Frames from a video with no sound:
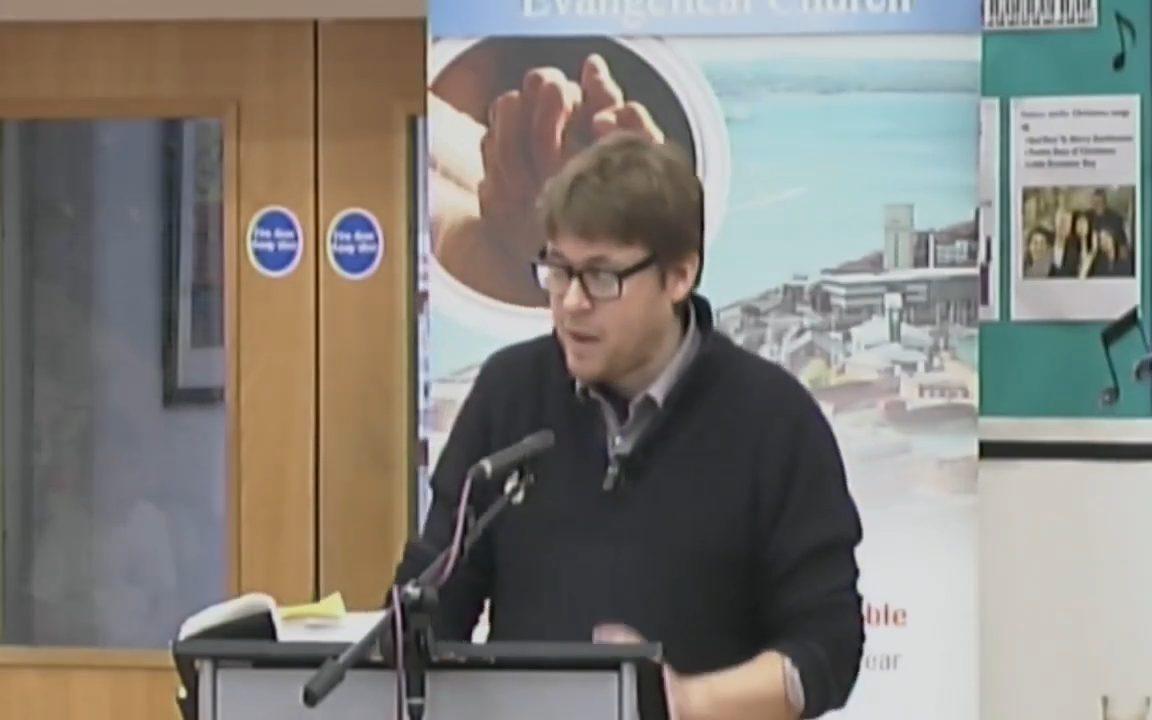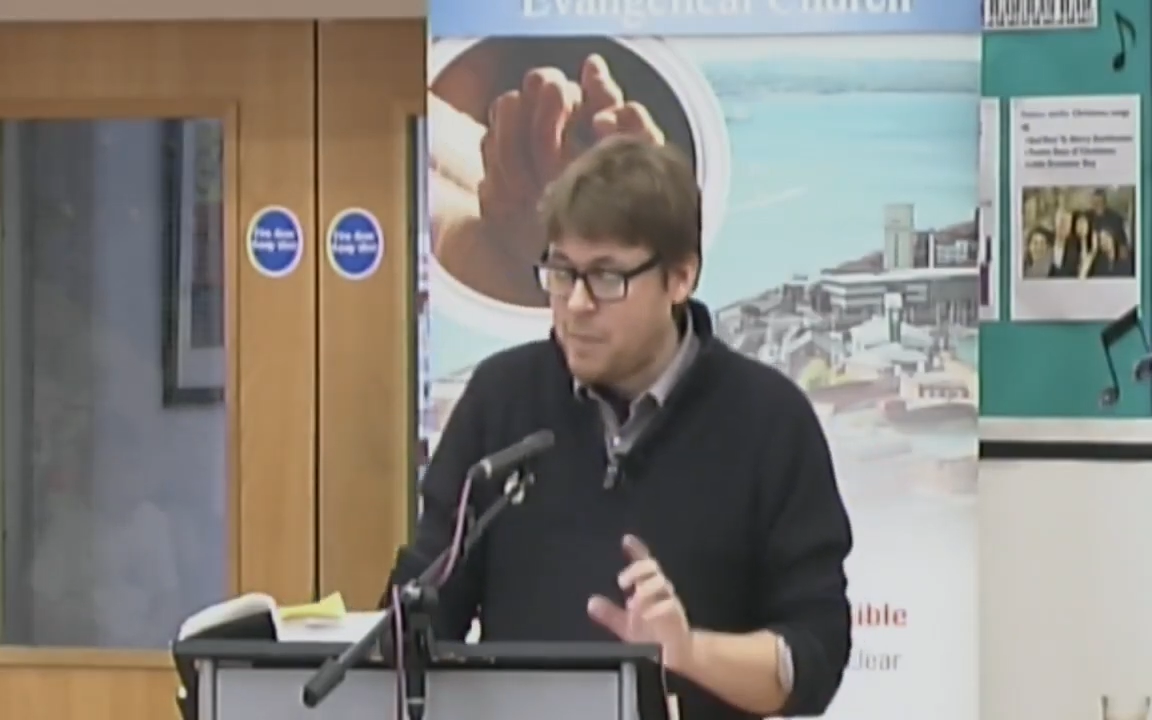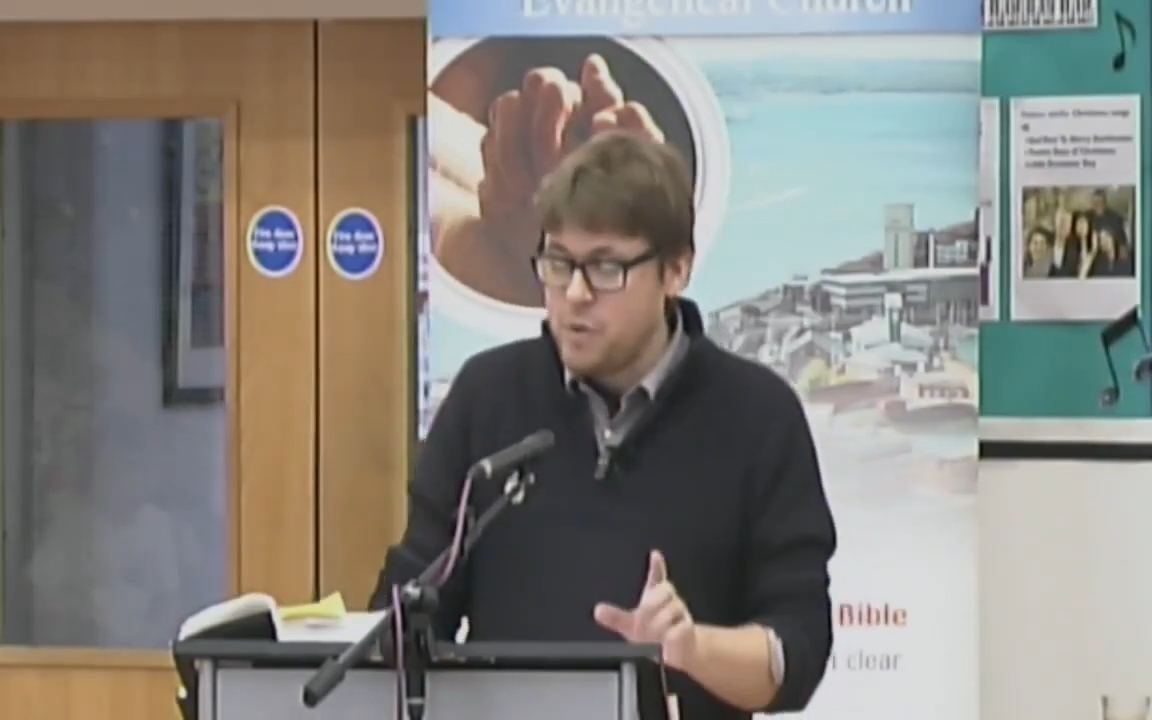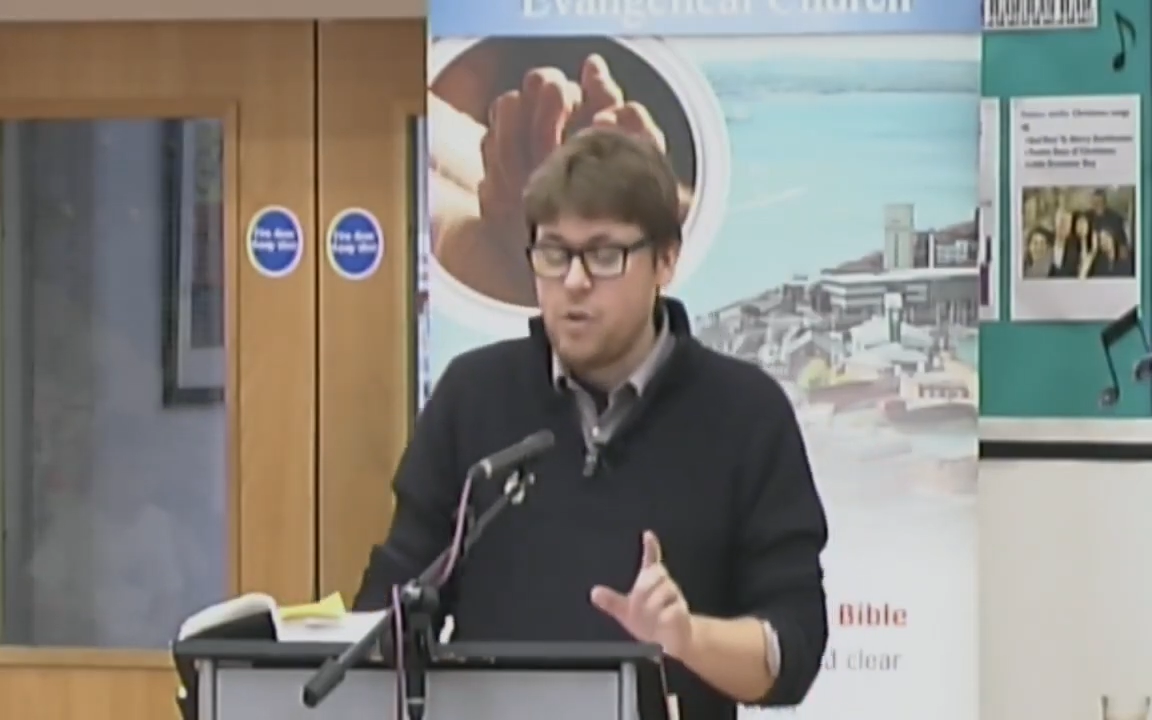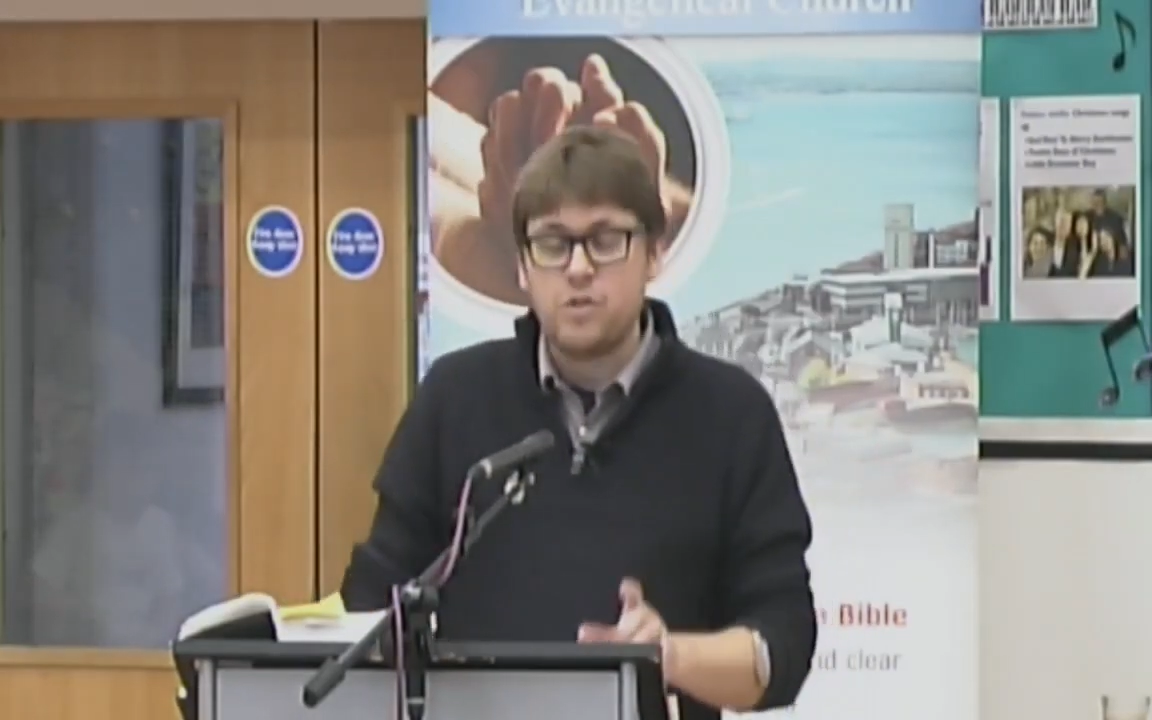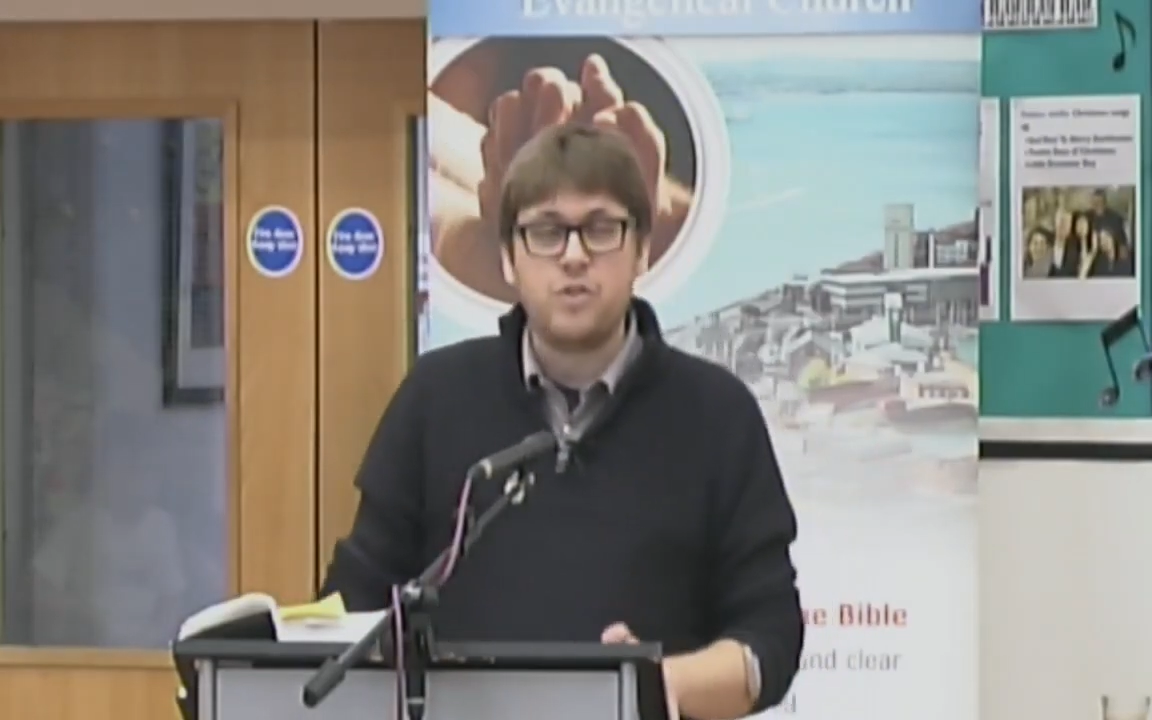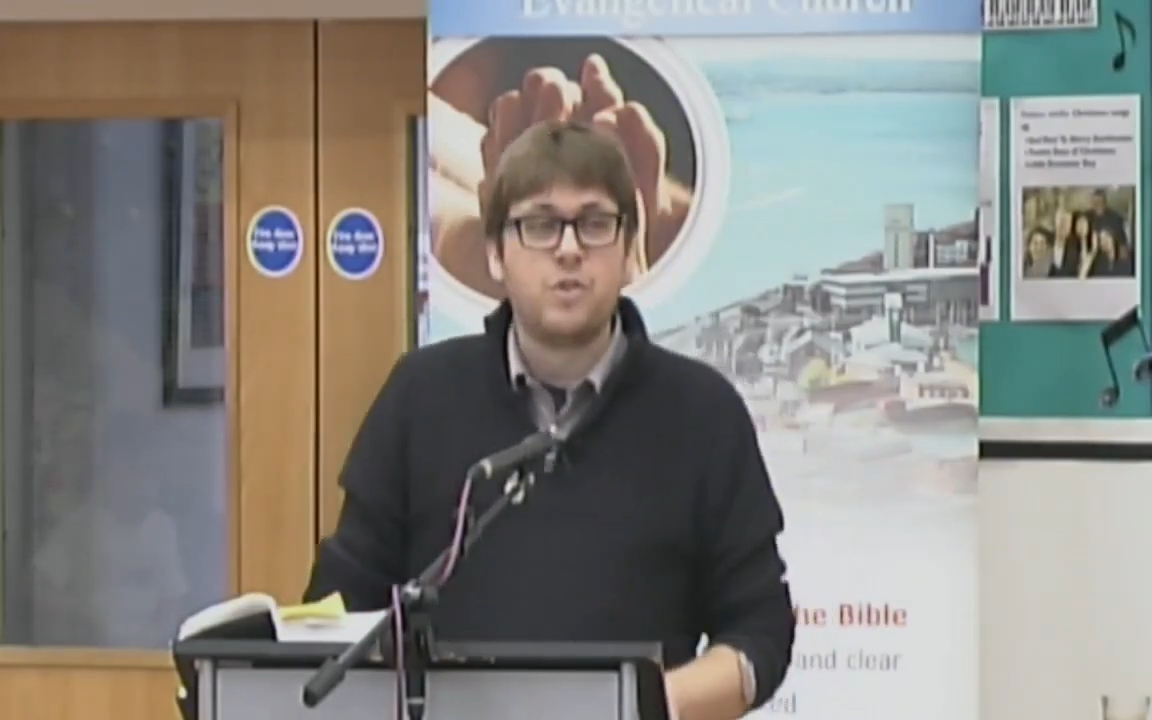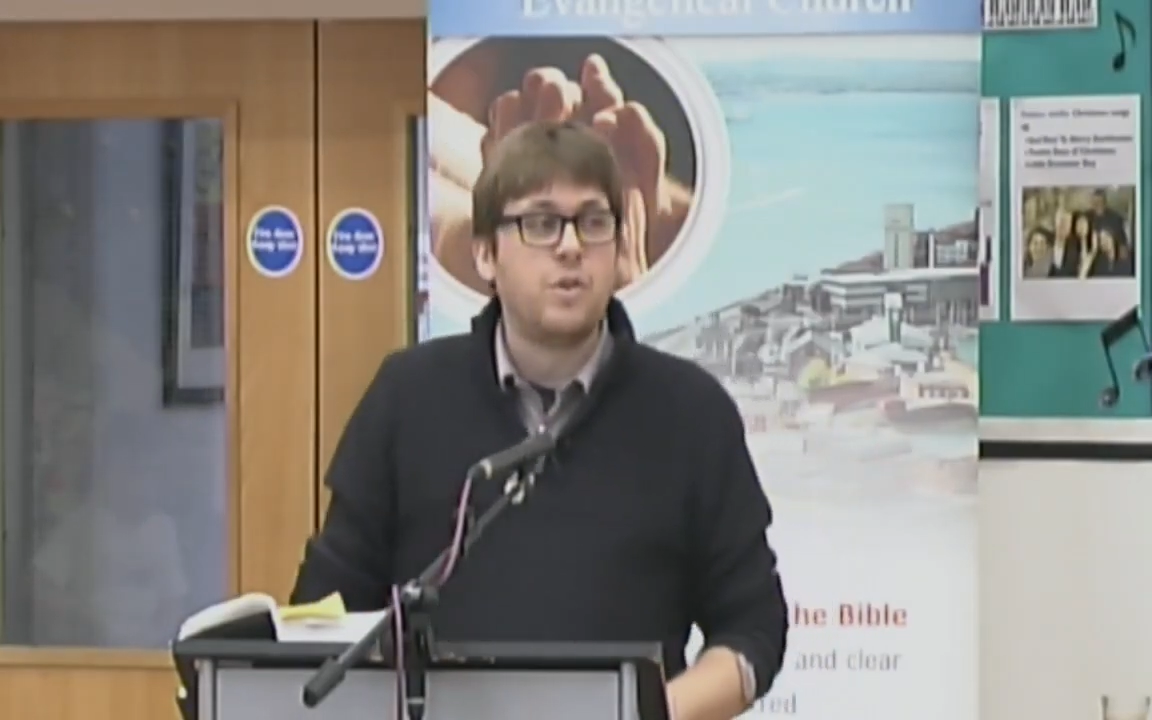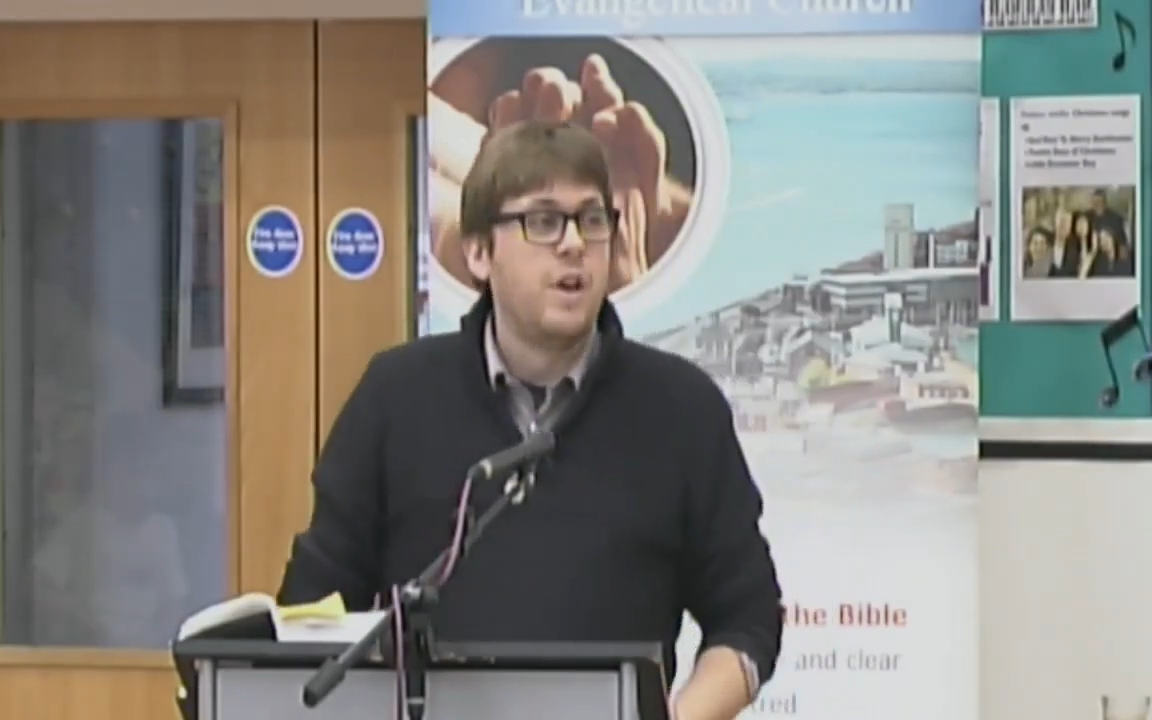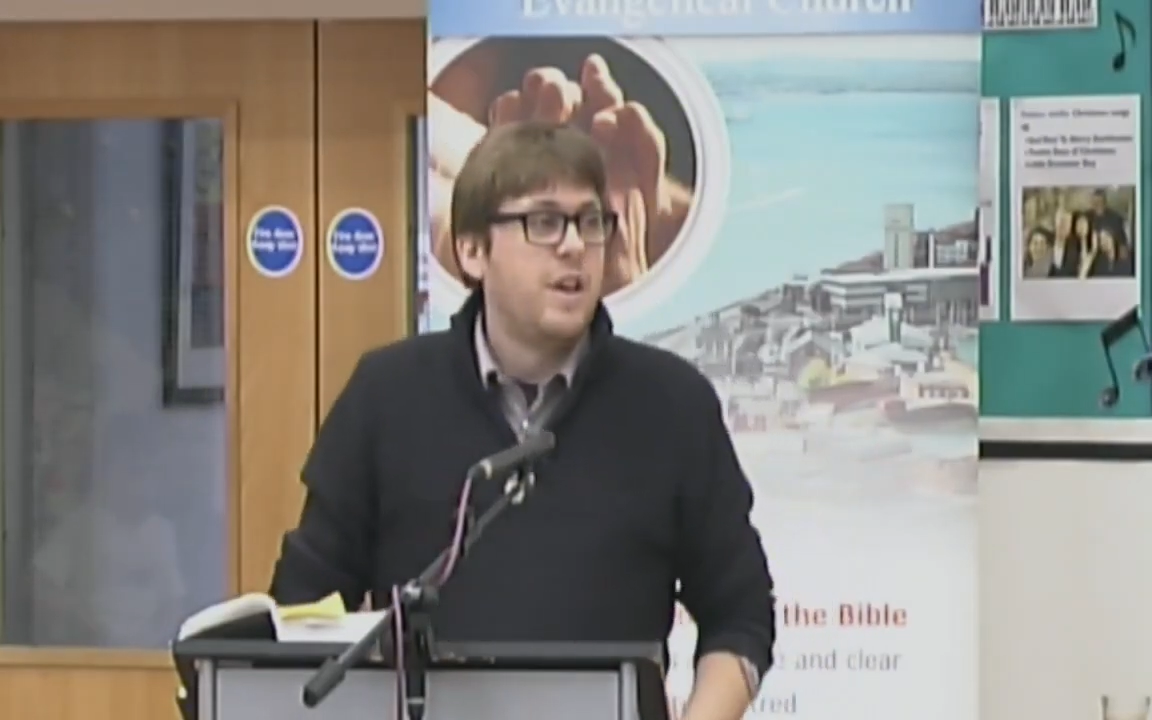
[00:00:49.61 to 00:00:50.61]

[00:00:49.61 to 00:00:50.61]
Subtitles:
I'm not sure